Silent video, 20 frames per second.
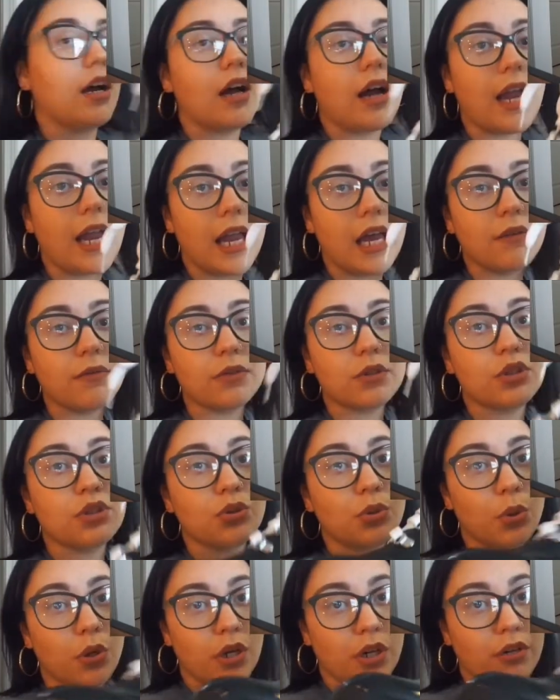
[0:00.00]
I have a
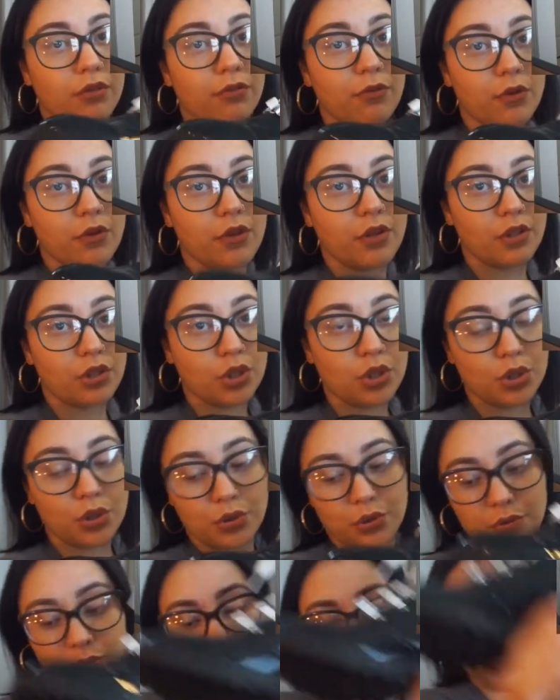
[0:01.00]
story for this
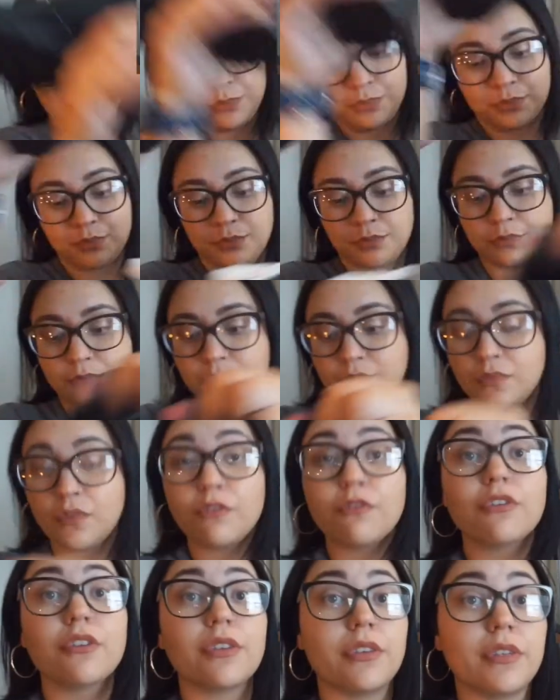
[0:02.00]
shoe,
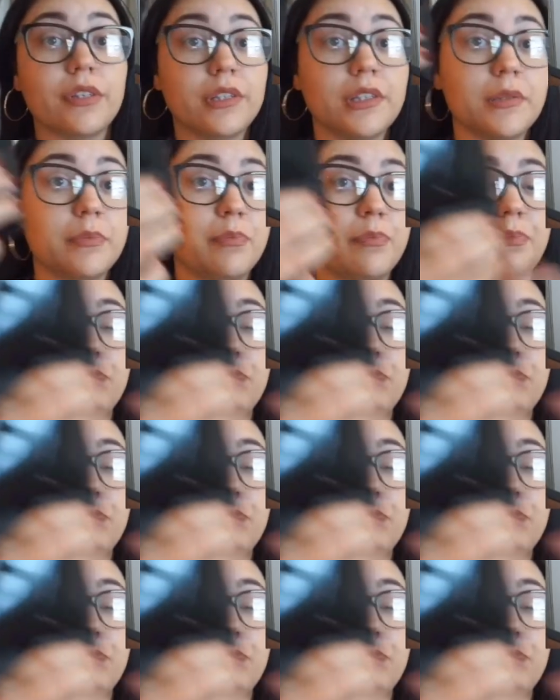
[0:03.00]
for this